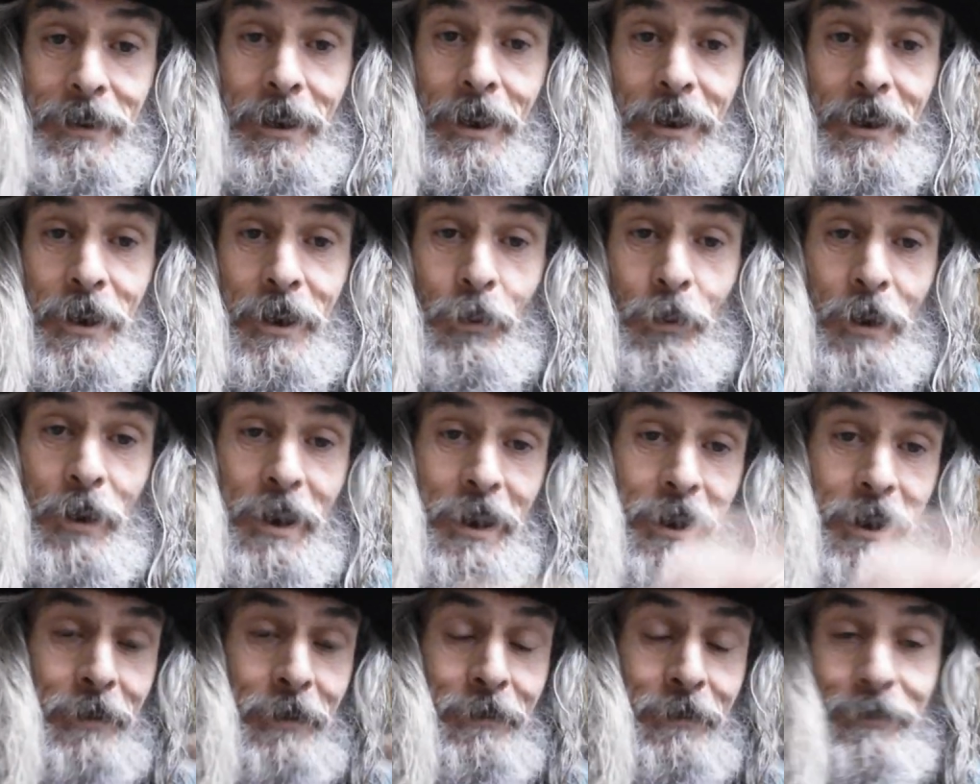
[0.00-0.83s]
I don't want
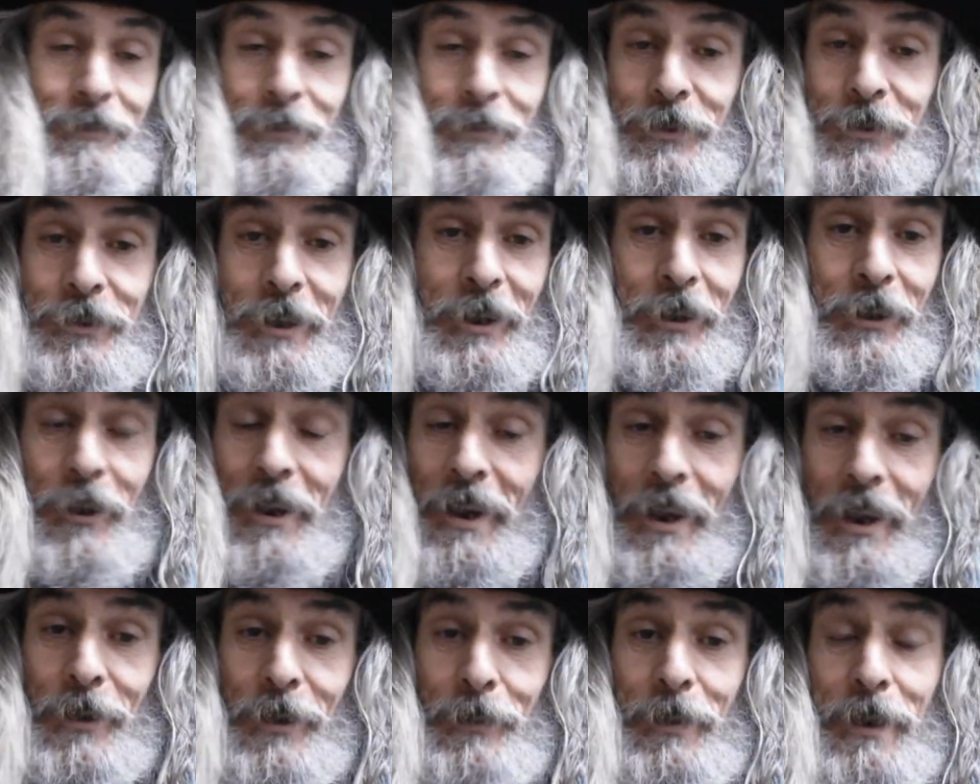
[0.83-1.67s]
to tread
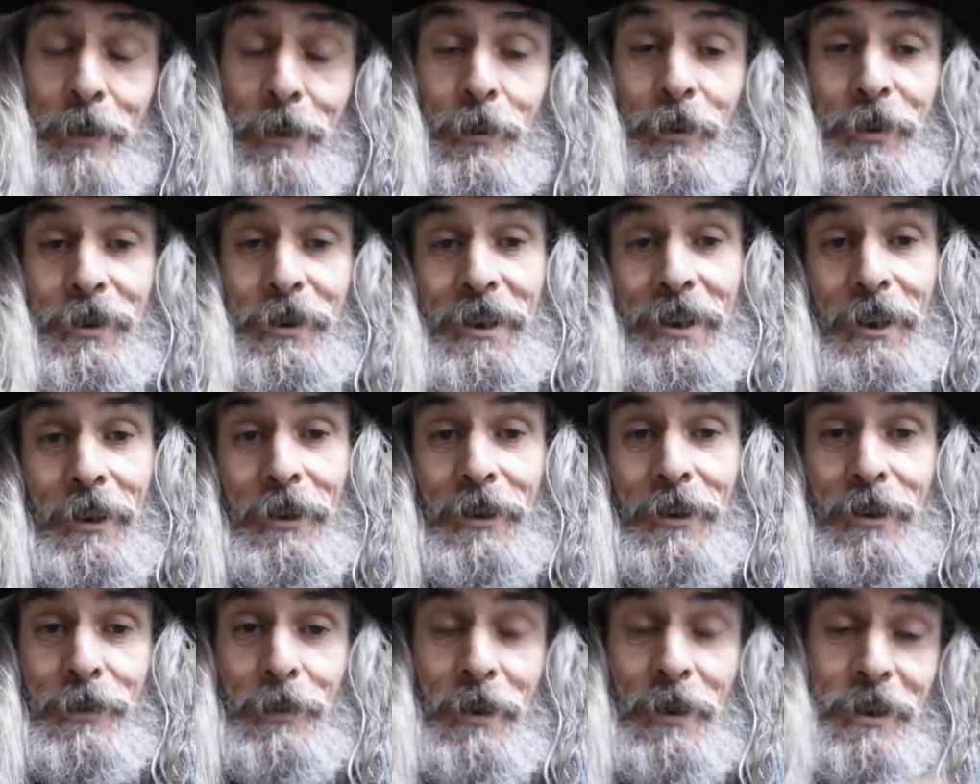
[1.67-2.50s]
on other people's
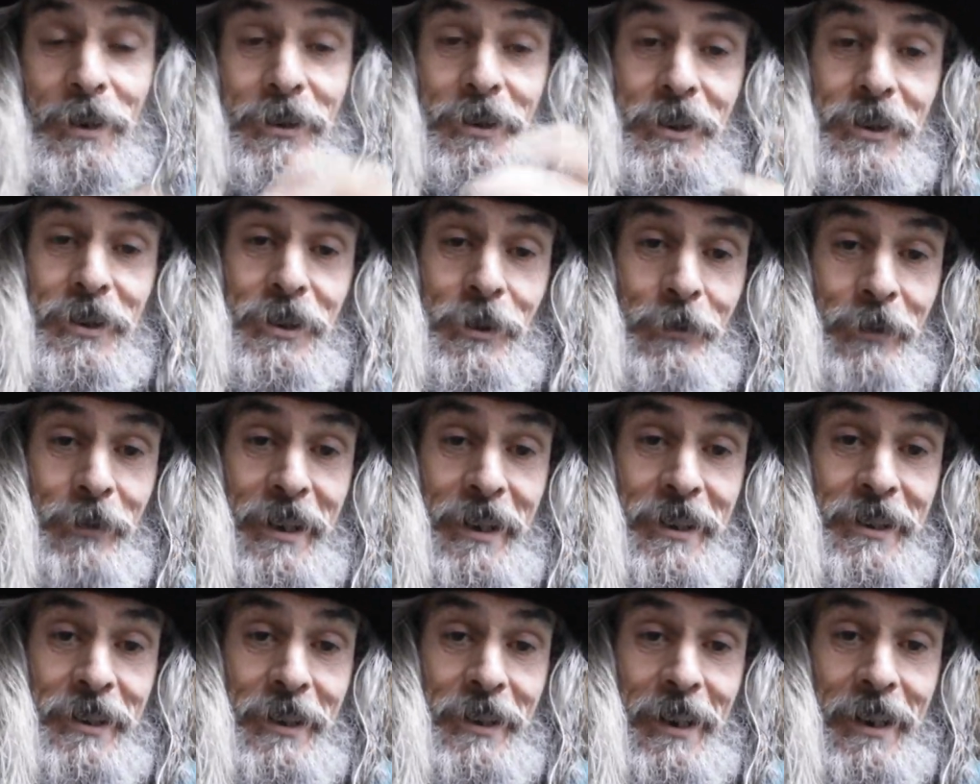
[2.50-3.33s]
toes, but just to
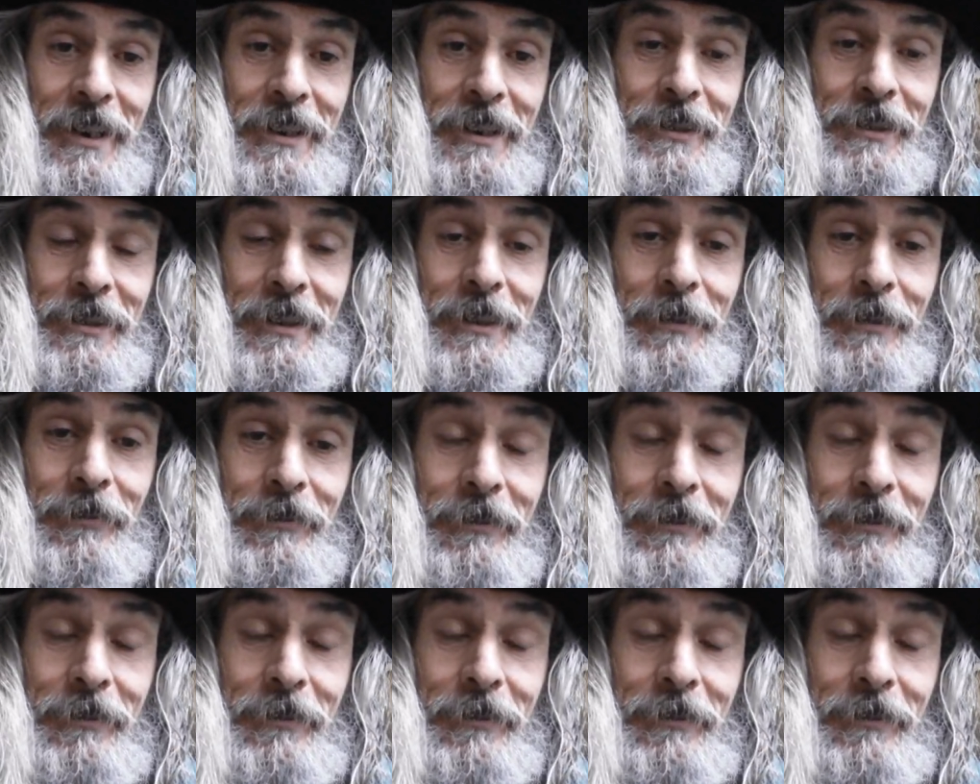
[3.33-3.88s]
reiterate it,